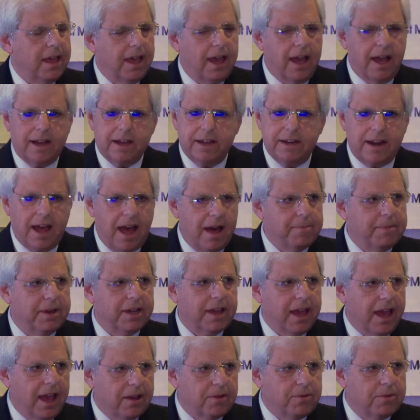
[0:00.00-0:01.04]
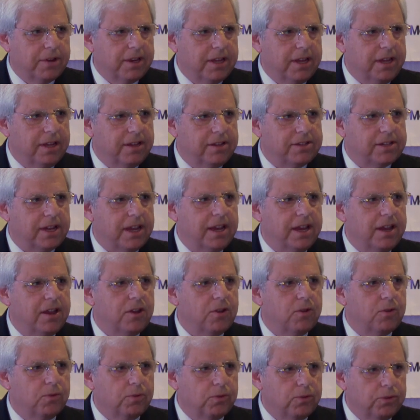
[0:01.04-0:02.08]
Economic equity is a
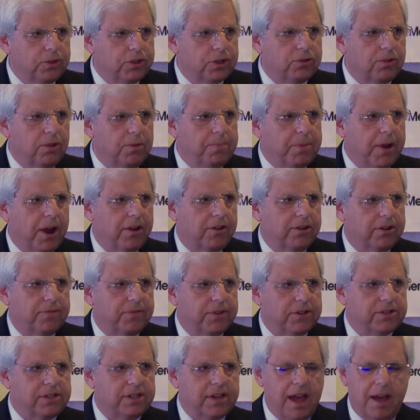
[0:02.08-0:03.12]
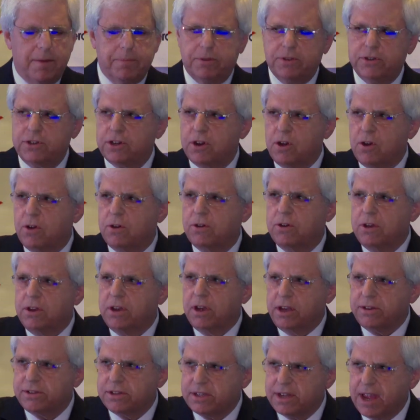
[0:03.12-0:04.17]
crucial part of establishing
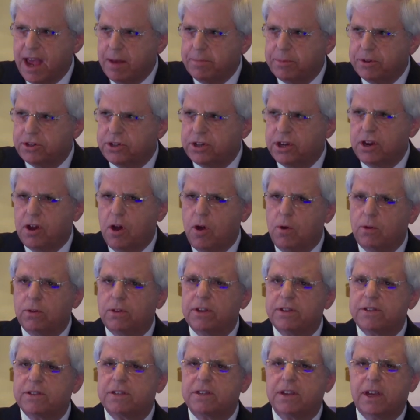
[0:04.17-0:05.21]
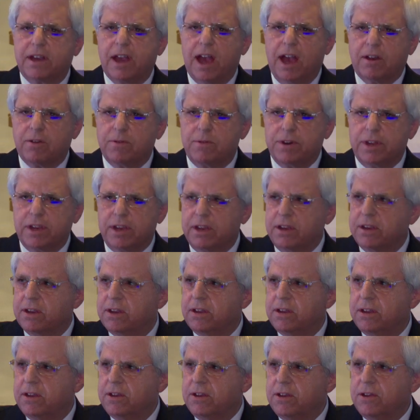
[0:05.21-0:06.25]
holistic equity
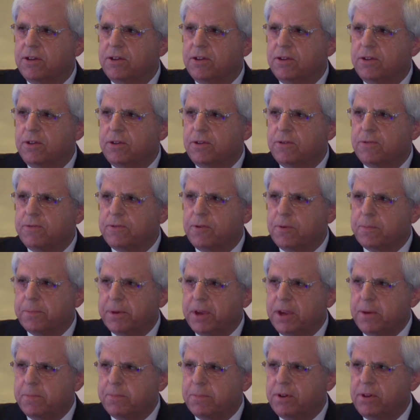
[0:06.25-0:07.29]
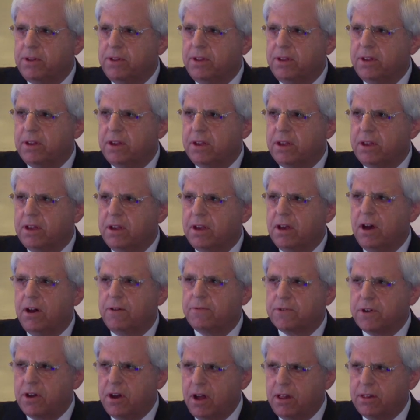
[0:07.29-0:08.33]
for people
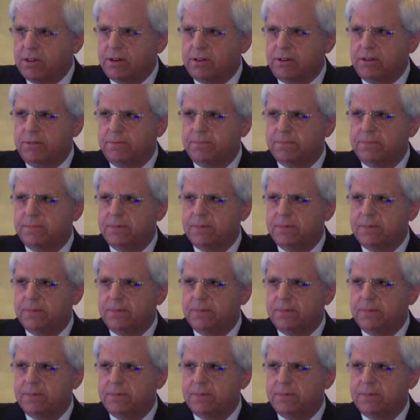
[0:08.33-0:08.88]
of color.